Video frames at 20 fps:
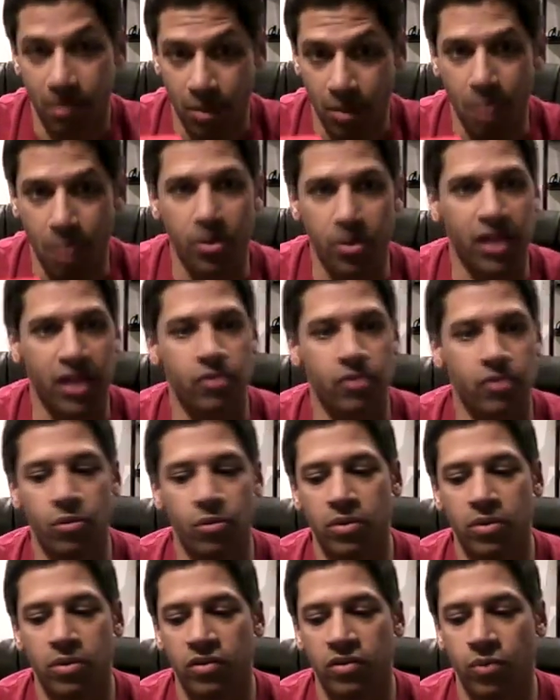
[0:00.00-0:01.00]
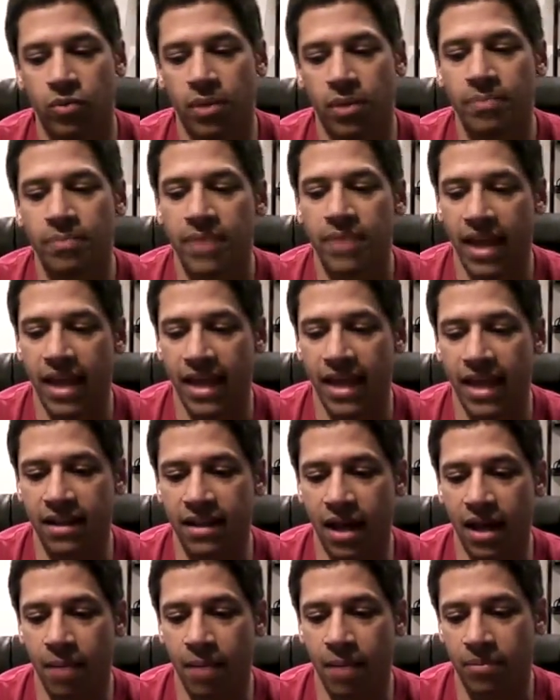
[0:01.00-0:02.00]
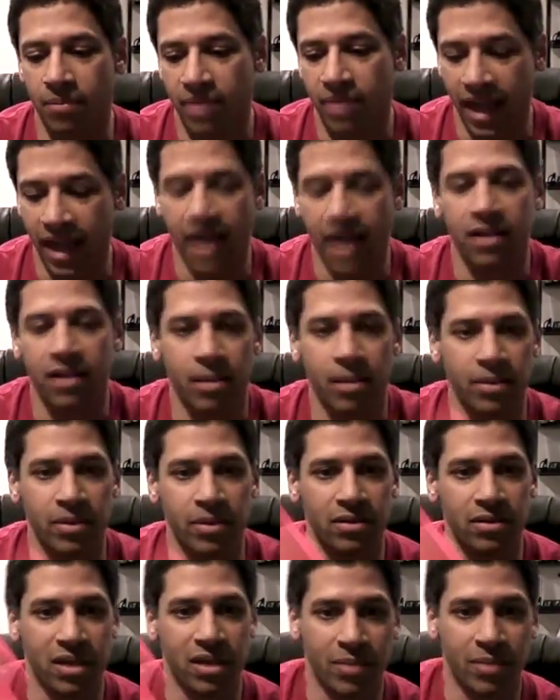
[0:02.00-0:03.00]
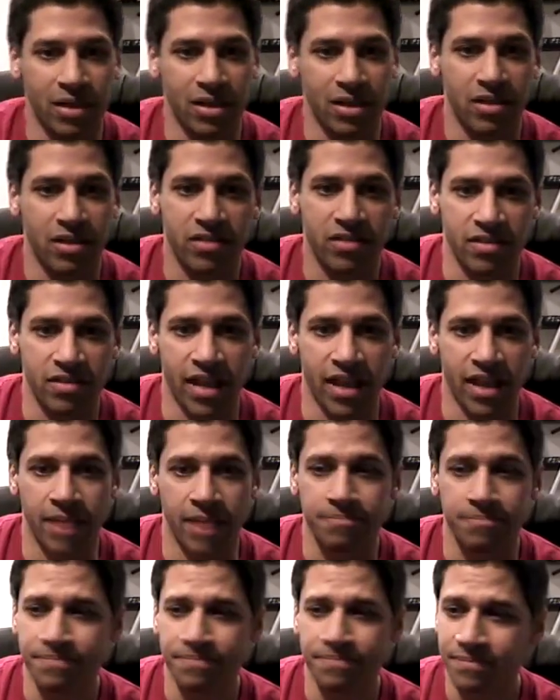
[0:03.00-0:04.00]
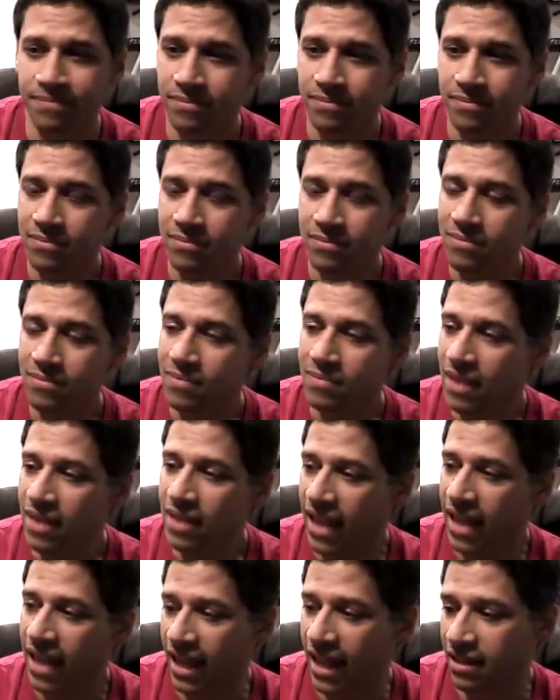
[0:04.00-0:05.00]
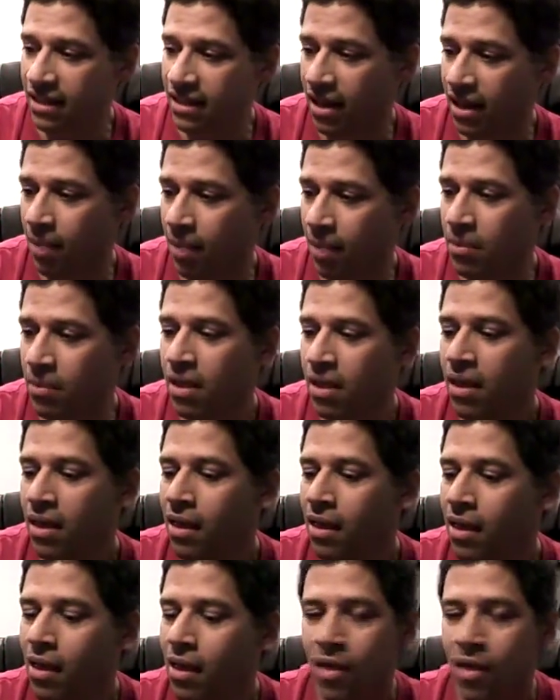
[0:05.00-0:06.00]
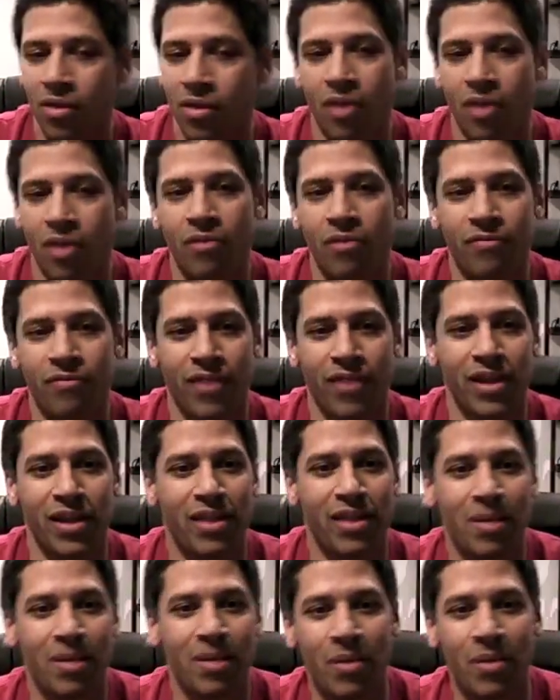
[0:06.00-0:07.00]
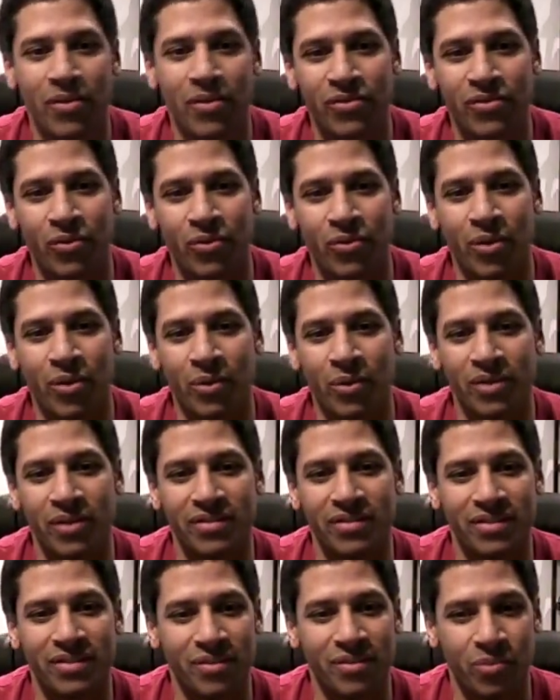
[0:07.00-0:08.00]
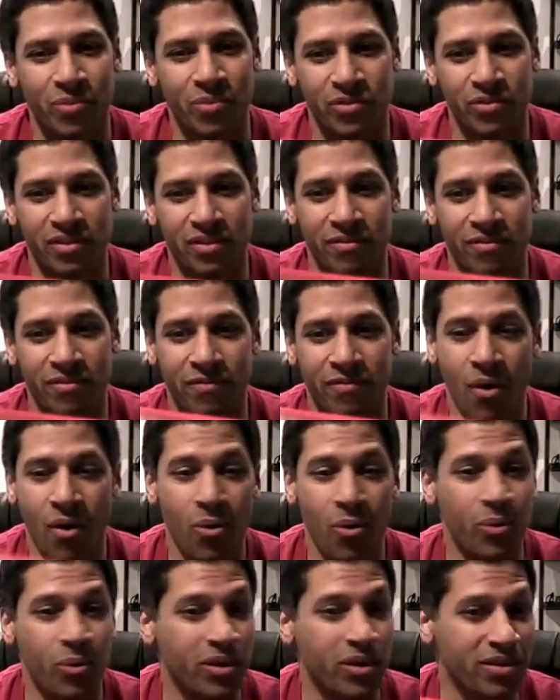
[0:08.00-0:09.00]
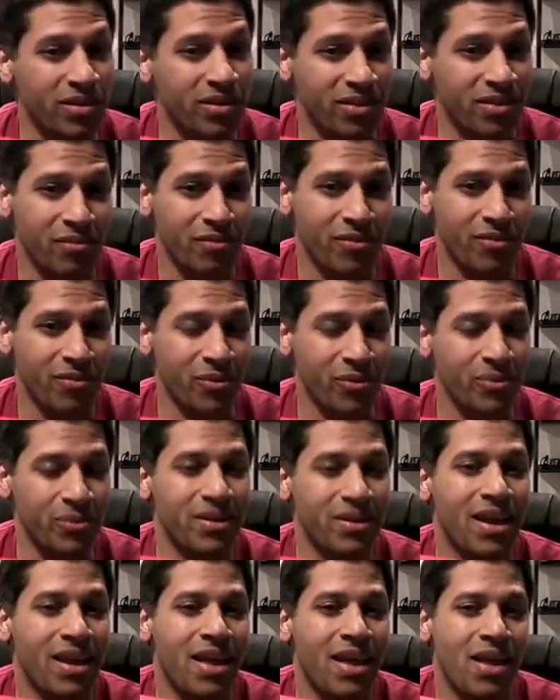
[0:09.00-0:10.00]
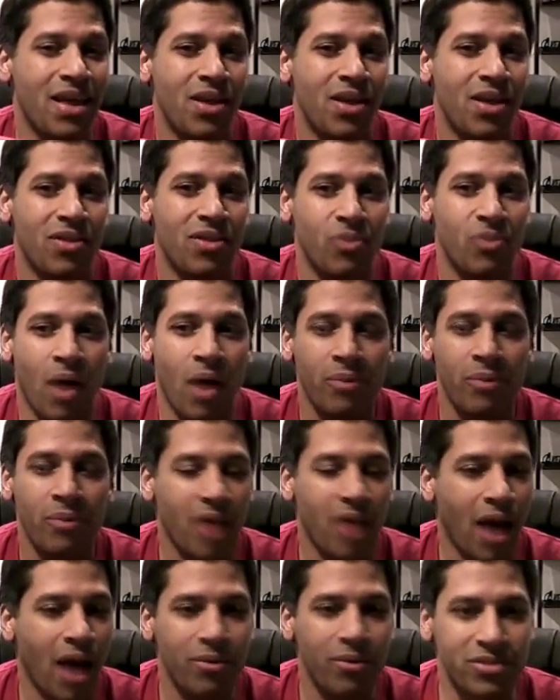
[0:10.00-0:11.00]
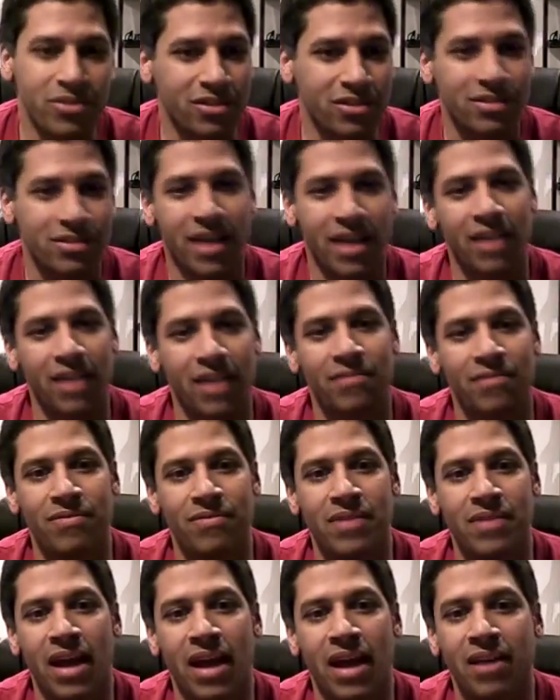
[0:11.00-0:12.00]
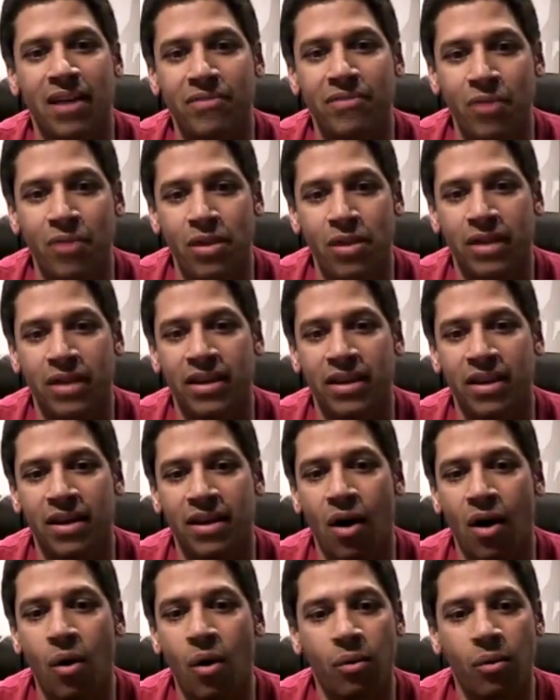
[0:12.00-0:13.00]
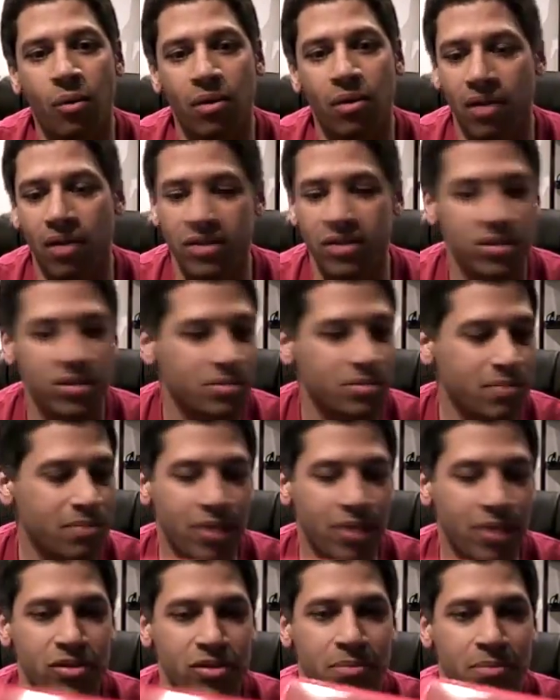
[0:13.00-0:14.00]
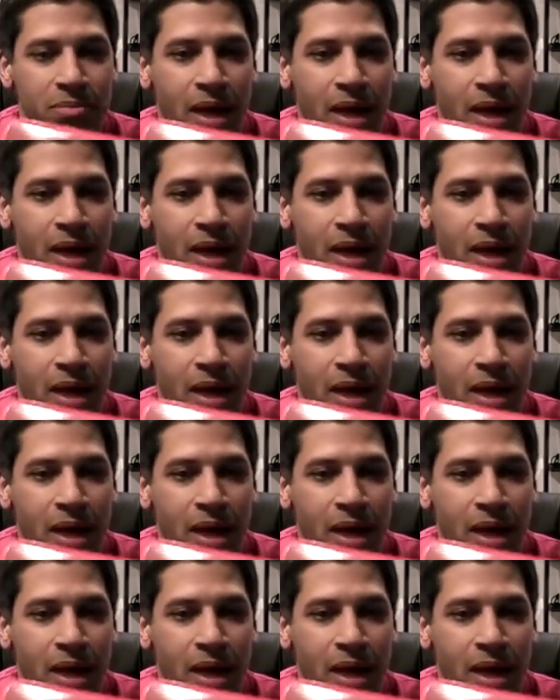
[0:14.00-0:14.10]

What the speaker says: a breakthrough with this one, and that kind of led me to this design. And the other funny thing about this story was the phone and the cell phone. So I was just kind of naively thinking, oh, well, I'll just